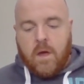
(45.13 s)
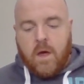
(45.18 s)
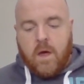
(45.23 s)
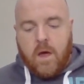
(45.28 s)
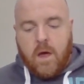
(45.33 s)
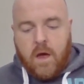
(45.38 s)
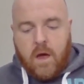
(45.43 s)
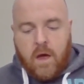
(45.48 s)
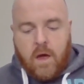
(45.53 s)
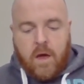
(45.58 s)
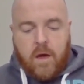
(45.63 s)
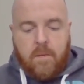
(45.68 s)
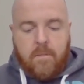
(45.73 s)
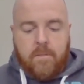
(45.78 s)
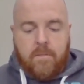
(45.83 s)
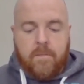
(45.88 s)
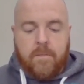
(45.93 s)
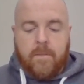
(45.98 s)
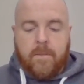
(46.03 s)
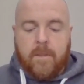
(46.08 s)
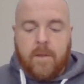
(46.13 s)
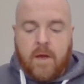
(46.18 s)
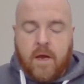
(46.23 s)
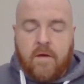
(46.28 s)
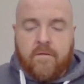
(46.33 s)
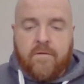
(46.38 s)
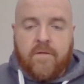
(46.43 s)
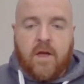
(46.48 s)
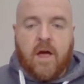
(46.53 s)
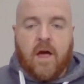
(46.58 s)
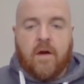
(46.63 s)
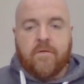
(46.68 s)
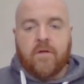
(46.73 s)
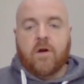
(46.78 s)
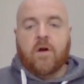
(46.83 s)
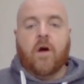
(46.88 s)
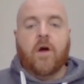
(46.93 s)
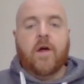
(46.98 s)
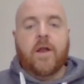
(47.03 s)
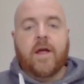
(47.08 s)
If you haven't
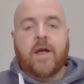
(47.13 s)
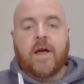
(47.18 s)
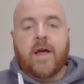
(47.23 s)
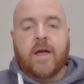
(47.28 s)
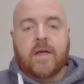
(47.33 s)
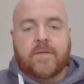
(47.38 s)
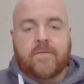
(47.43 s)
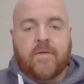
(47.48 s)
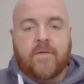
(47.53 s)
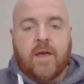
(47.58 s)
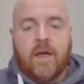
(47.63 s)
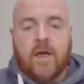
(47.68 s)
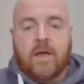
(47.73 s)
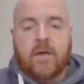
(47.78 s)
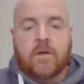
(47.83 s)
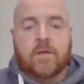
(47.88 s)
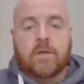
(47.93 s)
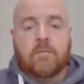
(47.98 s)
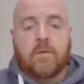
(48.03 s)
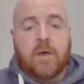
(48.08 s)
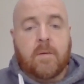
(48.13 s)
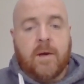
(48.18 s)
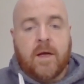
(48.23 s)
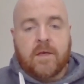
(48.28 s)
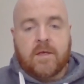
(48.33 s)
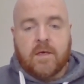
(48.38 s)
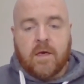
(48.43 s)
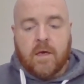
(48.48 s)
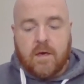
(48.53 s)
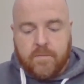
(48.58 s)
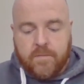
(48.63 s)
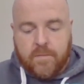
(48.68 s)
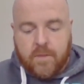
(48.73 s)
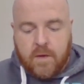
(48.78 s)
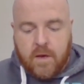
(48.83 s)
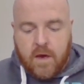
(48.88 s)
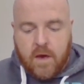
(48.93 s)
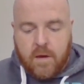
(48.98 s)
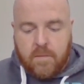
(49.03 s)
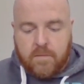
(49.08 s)
got an ASV, doesn't really matter.
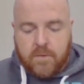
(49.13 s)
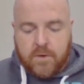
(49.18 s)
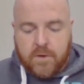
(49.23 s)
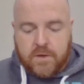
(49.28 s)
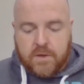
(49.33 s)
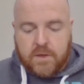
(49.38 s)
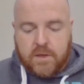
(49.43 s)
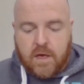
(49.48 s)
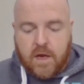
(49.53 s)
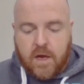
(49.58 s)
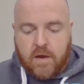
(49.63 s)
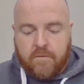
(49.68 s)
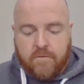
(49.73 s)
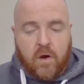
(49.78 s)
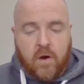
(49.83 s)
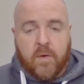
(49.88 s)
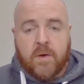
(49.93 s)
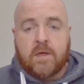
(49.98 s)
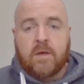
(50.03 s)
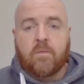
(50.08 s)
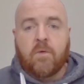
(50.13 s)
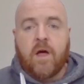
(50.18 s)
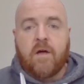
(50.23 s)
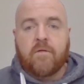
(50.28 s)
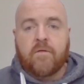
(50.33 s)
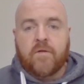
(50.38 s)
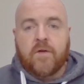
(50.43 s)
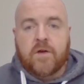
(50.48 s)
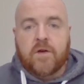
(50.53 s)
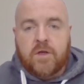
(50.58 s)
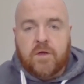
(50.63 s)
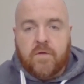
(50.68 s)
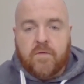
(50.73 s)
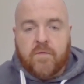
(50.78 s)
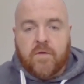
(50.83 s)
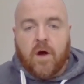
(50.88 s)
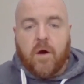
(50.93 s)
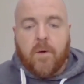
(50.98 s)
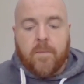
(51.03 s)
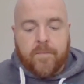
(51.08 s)
Just follow it in whatever version you've
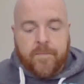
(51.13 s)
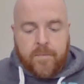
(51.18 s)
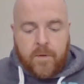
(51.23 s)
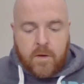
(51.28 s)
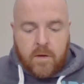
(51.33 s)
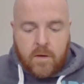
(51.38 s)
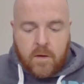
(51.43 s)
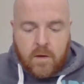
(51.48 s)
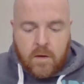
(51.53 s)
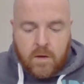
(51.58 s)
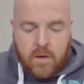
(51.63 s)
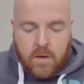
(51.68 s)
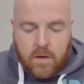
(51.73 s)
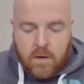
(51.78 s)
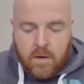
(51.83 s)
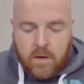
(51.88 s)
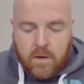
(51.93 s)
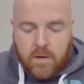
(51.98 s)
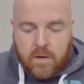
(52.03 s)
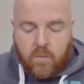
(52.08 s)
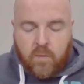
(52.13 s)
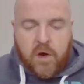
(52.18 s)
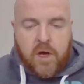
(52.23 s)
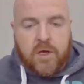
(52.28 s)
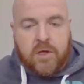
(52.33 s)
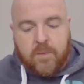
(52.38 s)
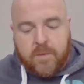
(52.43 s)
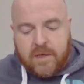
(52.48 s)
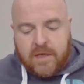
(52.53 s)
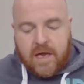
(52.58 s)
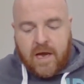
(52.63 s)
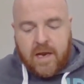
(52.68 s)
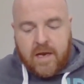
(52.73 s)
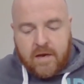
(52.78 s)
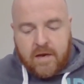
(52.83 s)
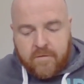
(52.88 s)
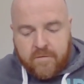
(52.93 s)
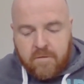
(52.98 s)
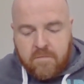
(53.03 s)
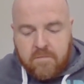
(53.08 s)
got. The words will be slightly
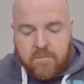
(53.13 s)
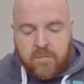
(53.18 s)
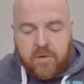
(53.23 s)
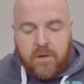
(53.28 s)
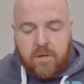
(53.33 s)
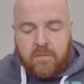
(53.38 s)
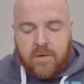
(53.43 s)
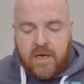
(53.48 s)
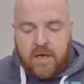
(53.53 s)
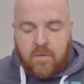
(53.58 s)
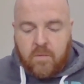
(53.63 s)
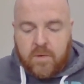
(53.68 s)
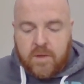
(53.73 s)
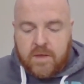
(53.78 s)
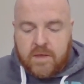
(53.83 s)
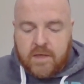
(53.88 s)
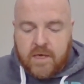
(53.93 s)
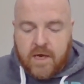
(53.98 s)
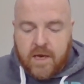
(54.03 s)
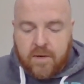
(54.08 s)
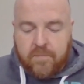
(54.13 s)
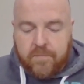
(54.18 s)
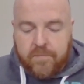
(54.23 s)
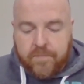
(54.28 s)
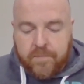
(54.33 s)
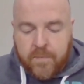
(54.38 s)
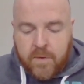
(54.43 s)
different, but the meaning will be the same.